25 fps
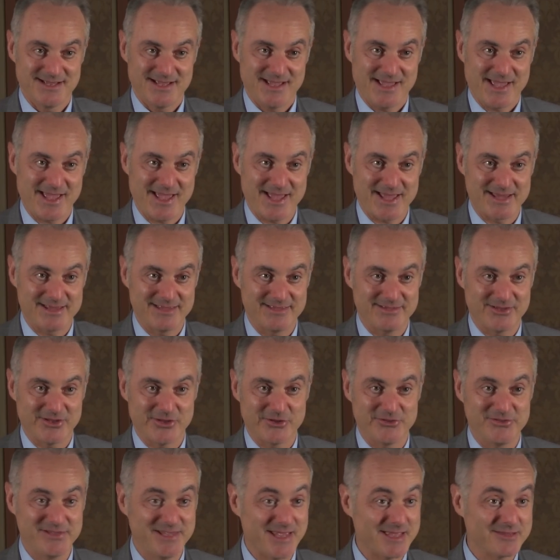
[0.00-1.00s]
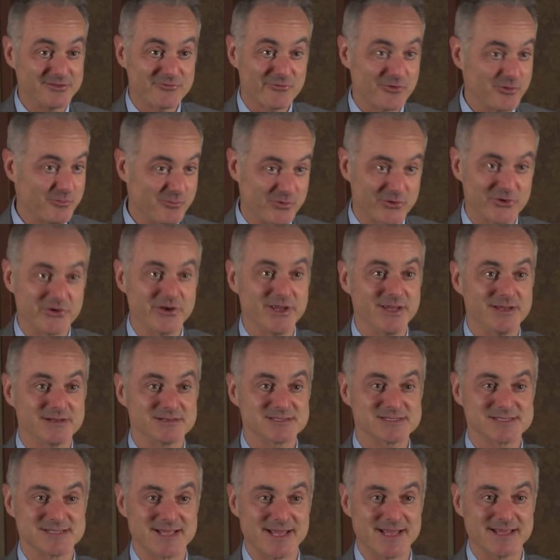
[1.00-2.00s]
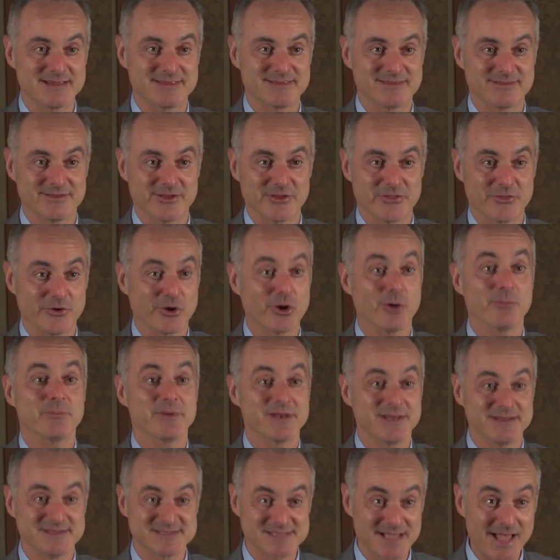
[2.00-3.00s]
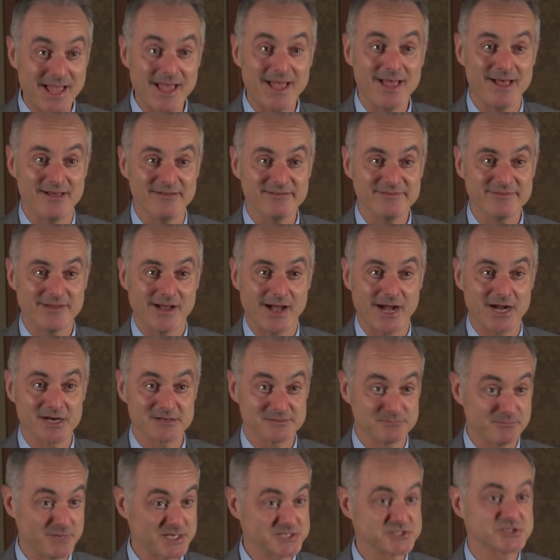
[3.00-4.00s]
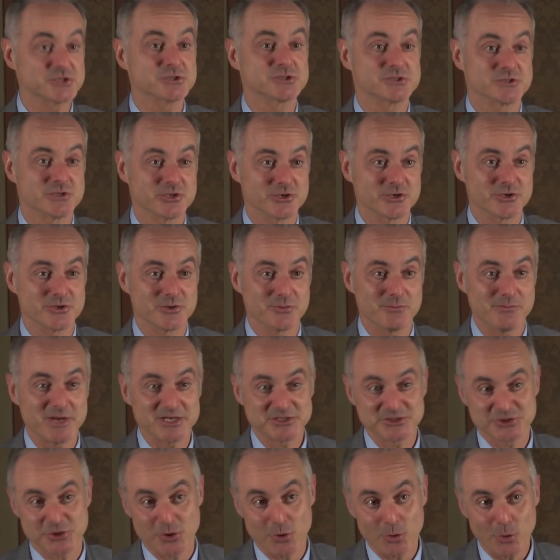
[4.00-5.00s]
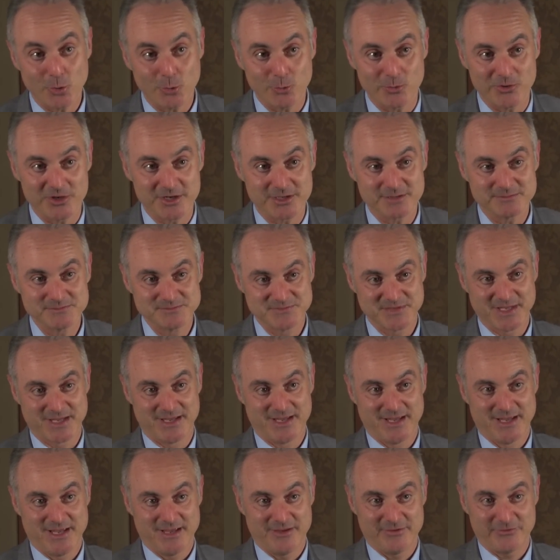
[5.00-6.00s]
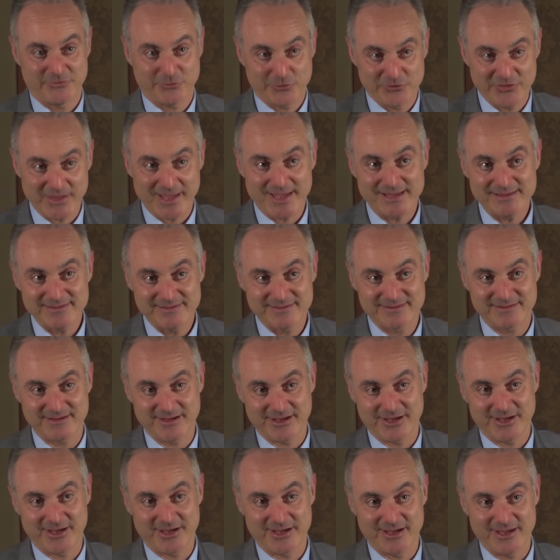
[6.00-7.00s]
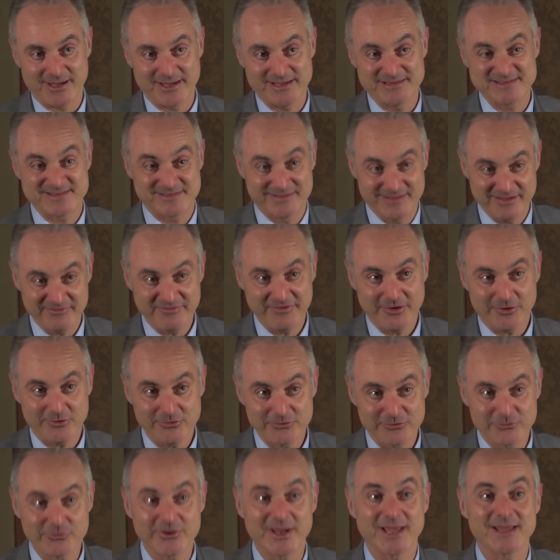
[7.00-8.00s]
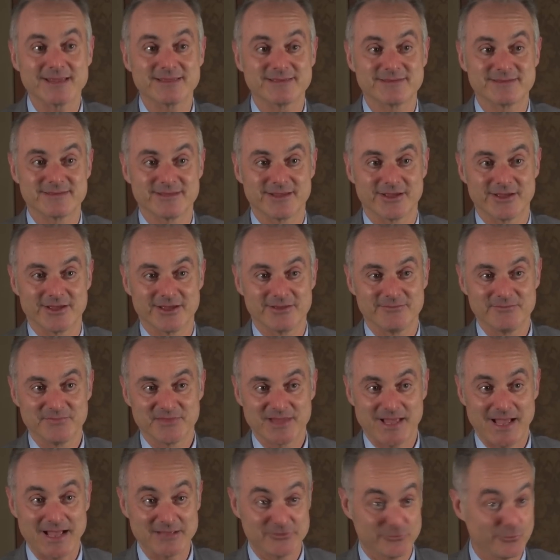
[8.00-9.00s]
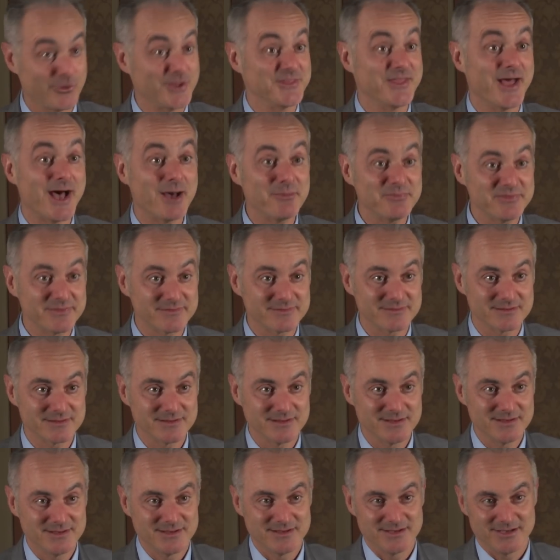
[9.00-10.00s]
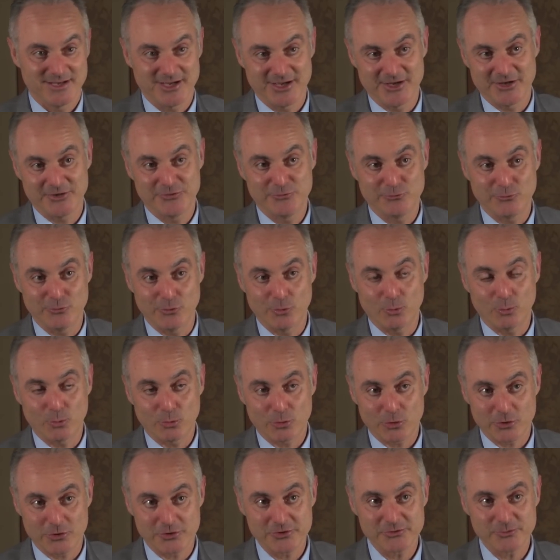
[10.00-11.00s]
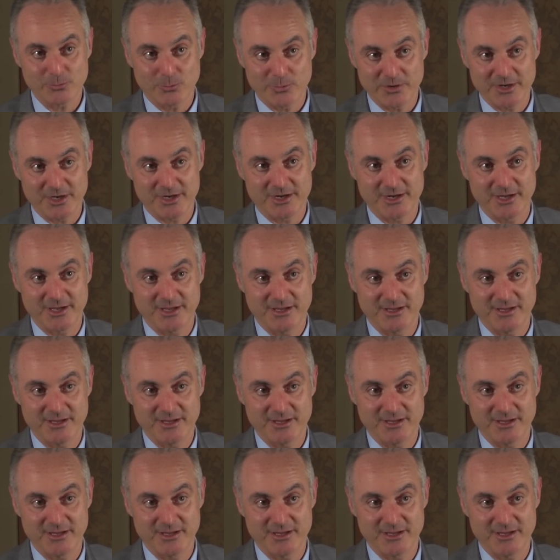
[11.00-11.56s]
And the entry barriers that the companies have are much, much lower. So that it's difficult to get to adapt to a world where